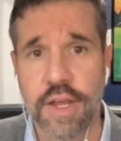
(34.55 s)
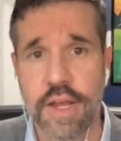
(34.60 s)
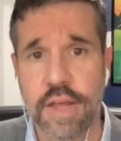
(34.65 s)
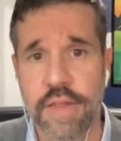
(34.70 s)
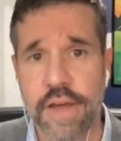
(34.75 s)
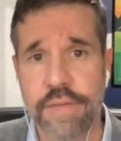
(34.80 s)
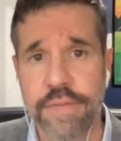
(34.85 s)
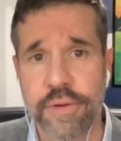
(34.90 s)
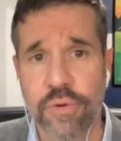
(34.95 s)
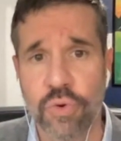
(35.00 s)

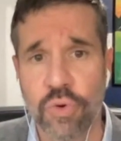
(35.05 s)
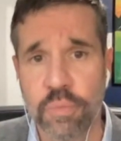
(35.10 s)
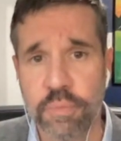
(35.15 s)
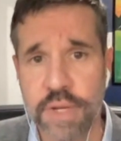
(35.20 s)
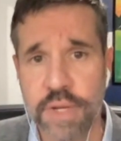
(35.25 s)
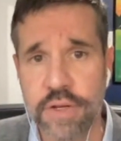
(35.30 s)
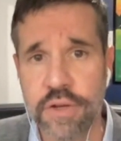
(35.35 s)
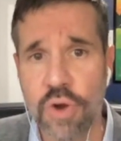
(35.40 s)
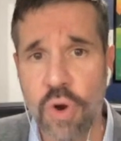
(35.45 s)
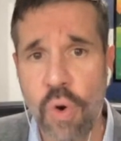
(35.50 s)
and that there will
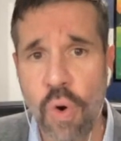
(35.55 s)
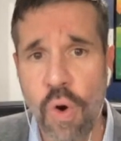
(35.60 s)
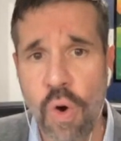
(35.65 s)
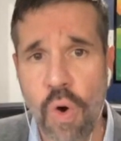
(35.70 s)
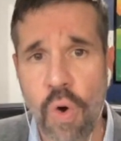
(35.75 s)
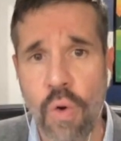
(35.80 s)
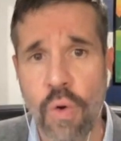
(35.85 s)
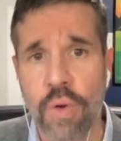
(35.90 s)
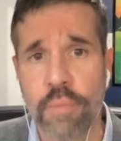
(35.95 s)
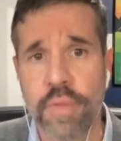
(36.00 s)
be no
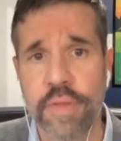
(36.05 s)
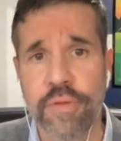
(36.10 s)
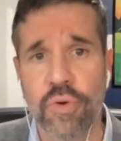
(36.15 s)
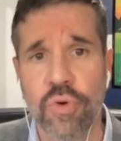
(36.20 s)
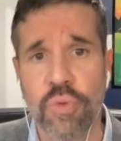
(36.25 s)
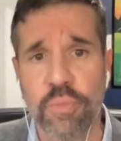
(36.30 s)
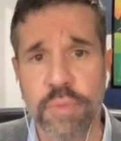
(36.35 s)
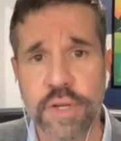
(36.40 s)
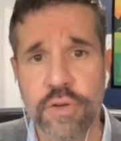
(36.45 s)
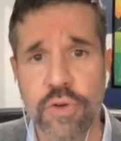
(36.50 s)
harm, that
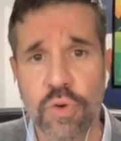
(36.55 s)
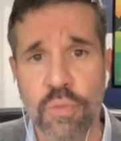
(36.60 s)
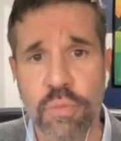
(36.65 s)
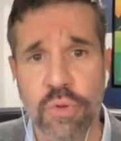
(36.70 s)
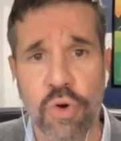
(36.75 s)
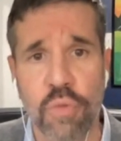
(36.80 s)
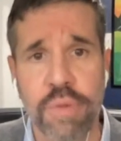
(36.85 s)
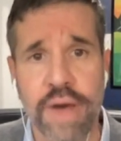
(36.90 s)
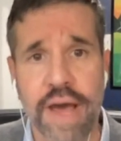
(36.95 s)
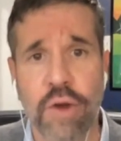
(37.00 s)
there will be no
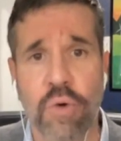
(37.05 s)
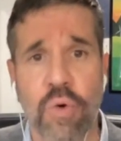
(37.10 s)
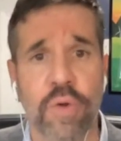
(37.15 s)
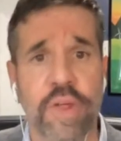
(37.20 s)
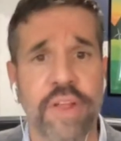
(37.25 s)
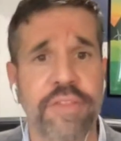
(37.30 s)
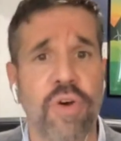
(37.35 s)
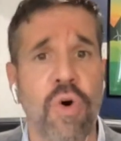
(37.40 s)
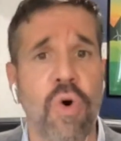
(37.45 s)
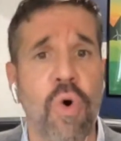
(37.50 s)
blowback,
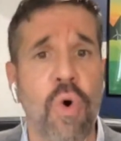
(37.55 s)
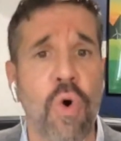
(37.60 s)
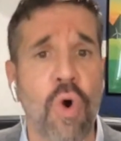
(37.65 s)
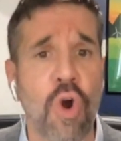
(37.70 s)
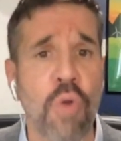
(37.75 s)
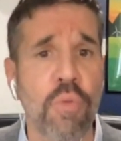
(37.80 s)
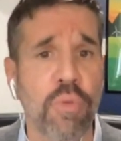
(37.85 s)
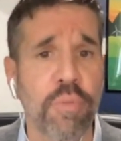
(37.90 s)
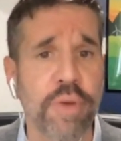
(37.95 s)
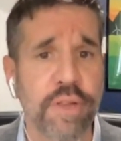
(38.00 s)
or that the
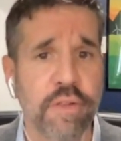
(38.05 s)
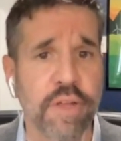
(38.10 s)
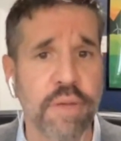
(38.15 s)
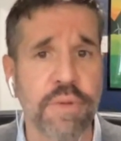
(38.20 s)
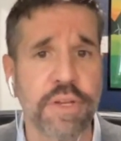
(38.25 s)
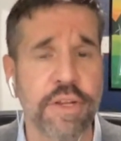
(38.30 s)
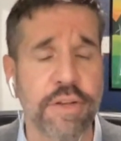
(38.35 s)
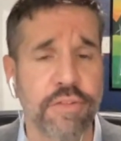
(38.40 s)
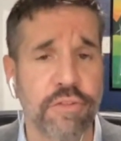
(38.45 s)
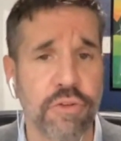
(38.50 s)
harm will be
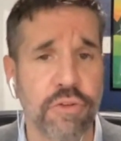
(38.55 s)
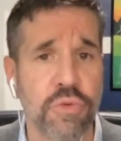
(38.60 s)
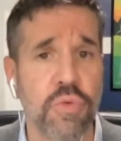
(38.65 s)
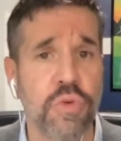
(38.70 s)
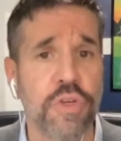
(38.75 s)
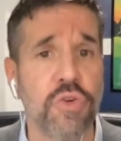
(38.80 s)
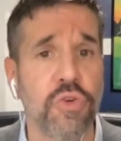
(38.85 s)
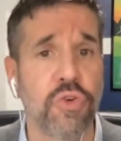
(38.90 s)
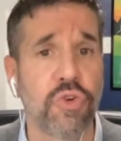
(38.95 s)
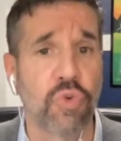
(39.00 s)
limited to
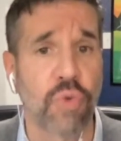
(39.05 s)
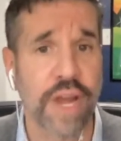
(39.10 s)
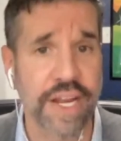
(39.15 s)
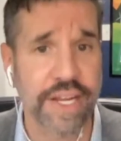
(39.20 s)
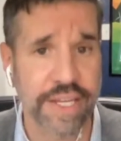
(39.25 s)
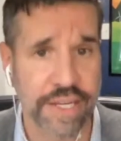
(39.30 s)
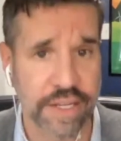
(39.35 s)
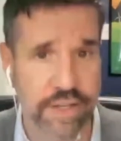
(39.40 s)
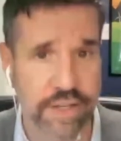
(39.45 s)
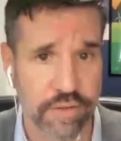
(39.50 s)

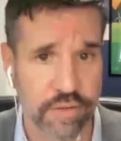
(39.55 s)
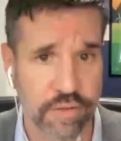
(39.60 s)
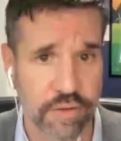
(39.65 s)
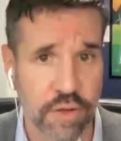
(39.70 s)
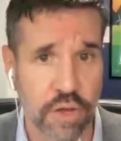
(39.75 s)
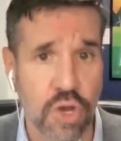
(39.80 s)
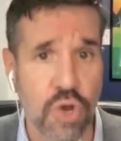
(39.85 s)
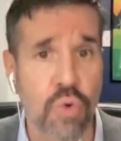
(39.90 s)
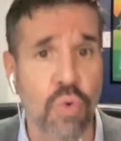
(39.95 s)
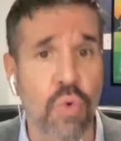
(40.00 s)
Ukrainians
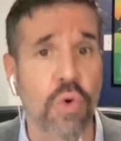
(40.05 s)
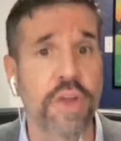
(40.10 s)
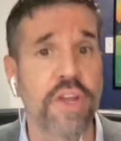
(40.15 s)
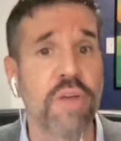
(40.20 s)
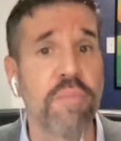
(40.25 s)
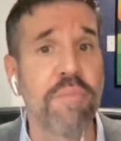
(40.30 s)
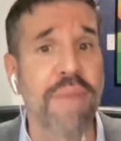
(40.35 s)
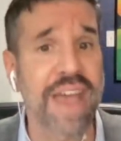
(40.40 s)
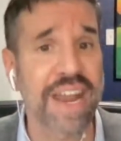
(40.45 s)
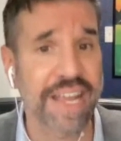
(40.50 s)
or
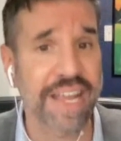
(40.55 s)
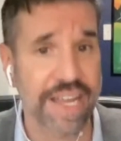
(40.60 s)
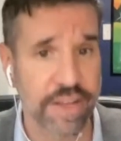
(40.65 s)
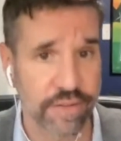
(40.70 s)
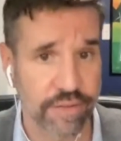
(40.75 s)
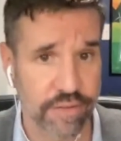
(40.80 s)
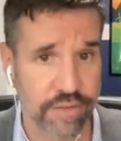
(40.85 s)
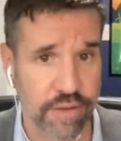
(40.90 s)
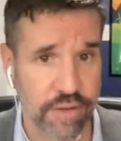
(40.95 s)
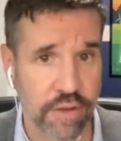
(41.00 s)

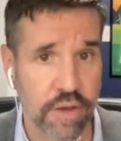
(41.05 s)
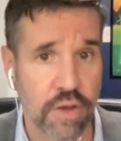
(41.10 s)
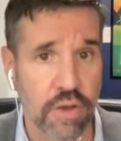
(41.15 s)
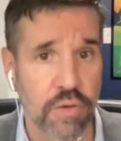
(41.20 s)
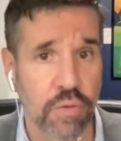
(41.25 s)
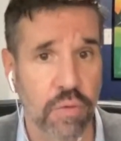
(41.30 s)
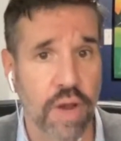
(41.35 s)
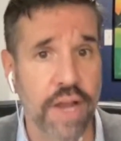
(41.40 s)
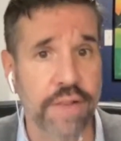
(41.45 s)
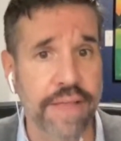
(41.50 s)
Yemenis,
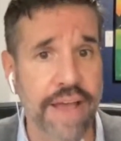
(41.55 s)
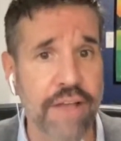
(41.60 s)
right?